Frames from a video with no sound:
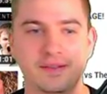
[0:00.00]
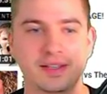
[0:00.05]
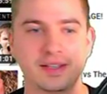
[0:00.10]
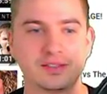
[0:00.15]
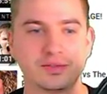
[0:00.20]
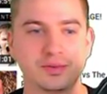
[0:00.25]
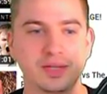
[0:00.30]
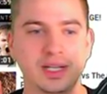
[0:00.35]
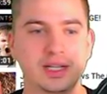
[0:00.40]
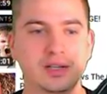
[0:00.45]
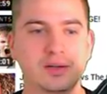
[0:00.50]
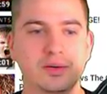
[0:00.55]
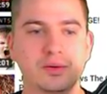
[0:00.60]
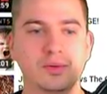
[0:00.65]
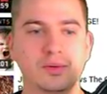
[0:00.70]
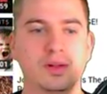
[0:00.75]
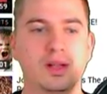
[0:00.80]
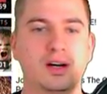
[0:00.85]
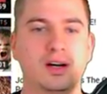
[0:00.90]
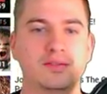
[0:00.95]
it's really
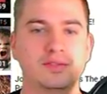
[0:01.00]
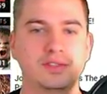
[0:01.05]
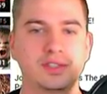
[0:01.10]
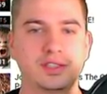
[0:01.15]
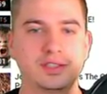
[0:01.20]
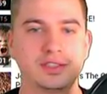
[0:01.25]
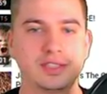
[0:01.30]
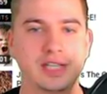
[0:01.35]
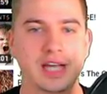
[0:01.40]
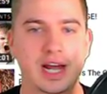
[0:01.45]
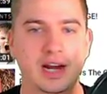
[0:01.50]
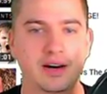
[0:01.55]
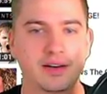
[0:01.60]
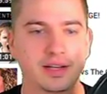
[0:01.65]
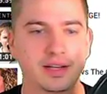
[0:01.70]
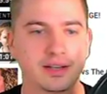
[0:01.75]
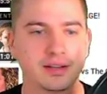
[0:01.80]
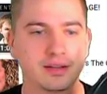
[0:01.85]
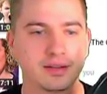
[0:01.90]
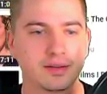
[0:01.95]
cool of Dirty
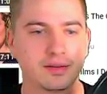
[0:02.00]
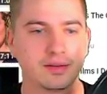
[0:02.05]
Harry,